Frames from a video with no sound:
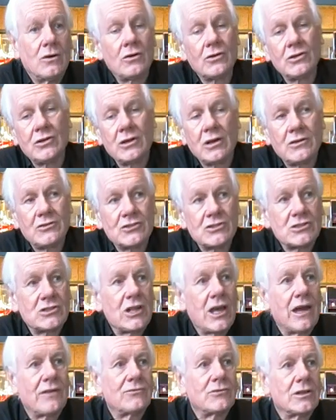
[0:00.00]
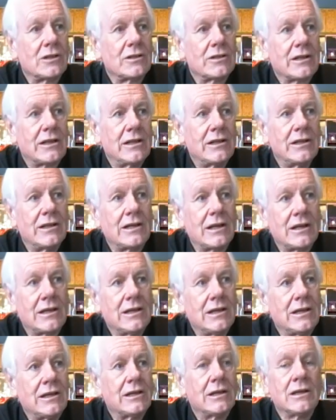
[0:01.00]
Or you just have to look at
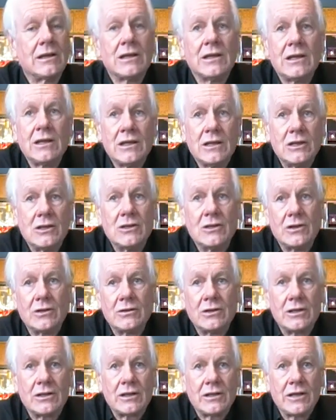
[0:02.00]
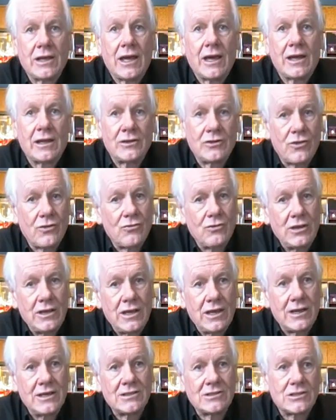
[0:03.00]
Italy. You know, Italy had
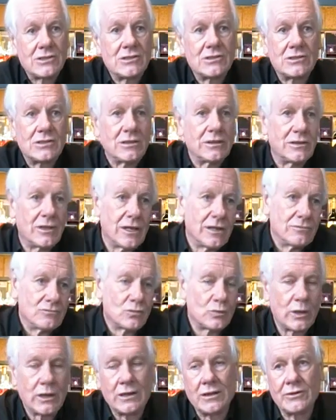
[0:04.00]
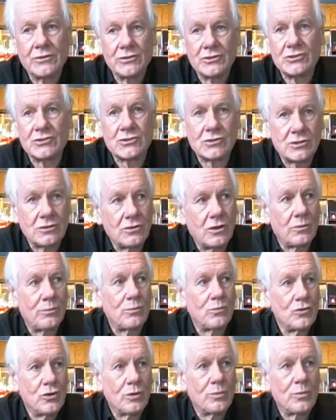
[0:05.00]
3 cases, and then, well, there's
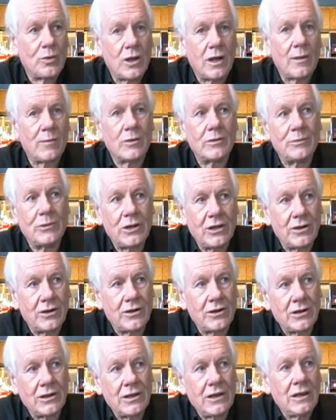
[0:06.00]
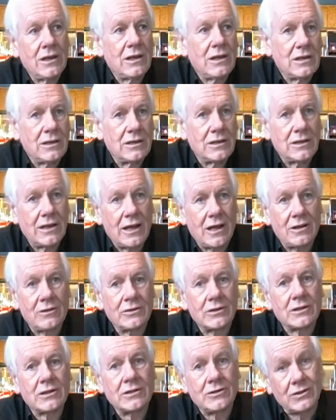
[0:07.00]
no problem here. And
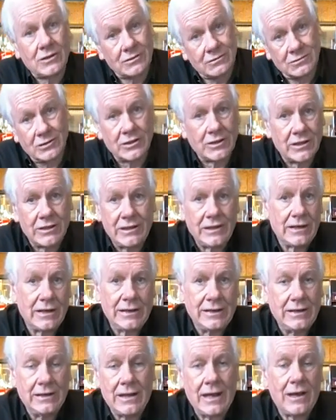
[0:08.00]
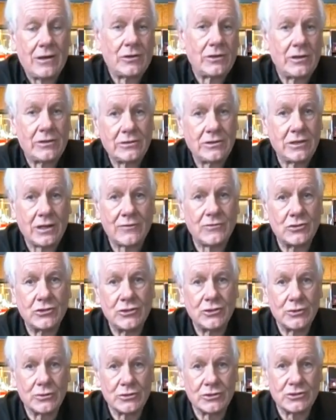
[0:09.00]
now look at Italy now, and all you have
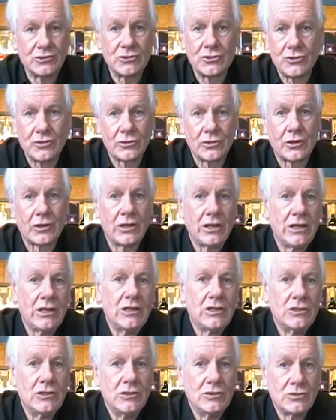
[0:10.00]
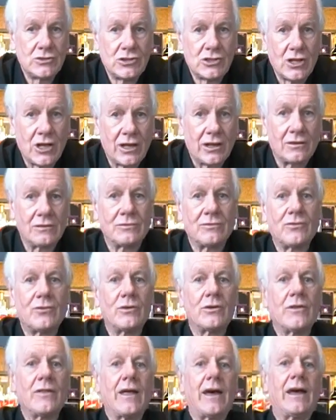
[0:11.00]
to do is turn on any news channel
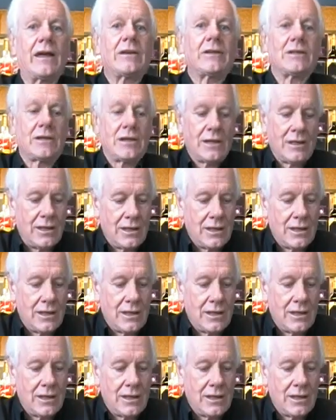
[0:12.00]
for that.